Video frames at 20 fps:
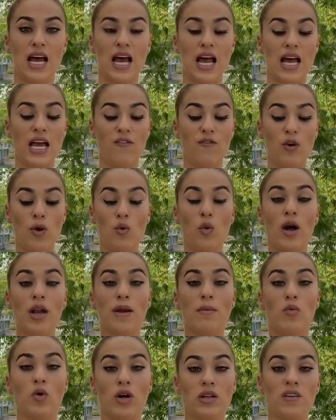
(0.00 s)
if we
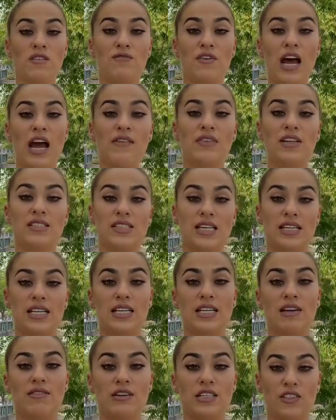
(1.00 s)
wanted more than 5, because they did
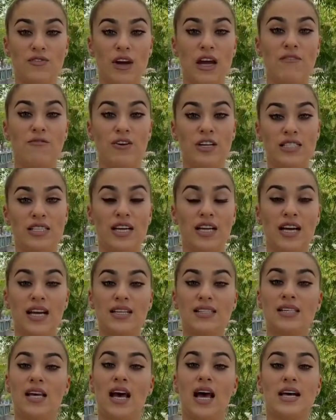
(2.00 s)
give us 5 free
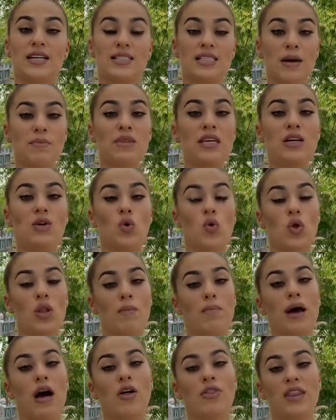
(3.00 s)
tickets. Something cool
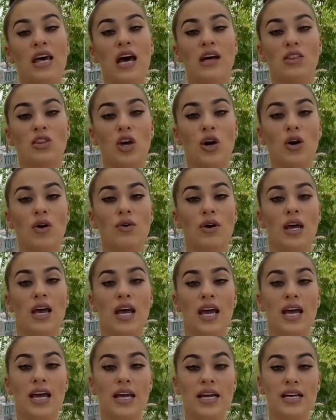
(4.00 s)
about that though
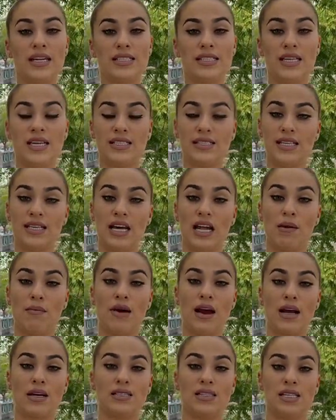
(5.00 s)
is Quinceañera
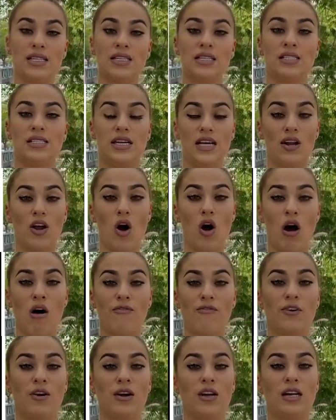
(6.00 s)
magazine did
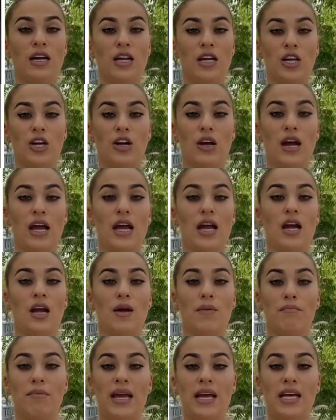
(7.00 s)
offer getting your
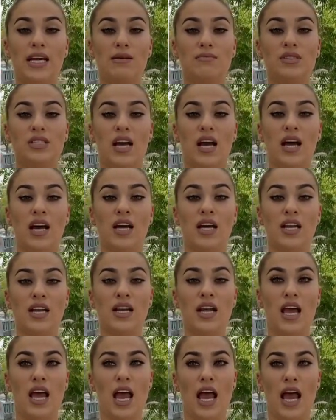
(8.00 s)
hair, makeup done,
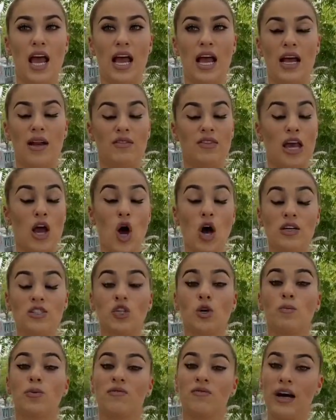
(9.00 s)
and they
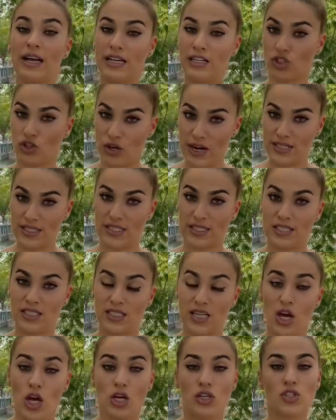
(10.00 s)
also provided dresses.
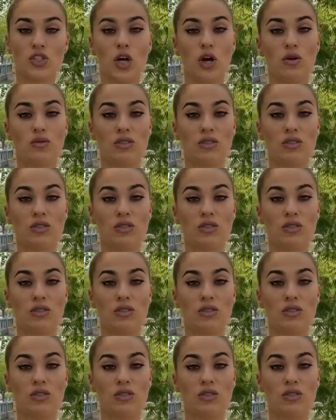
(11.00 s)
So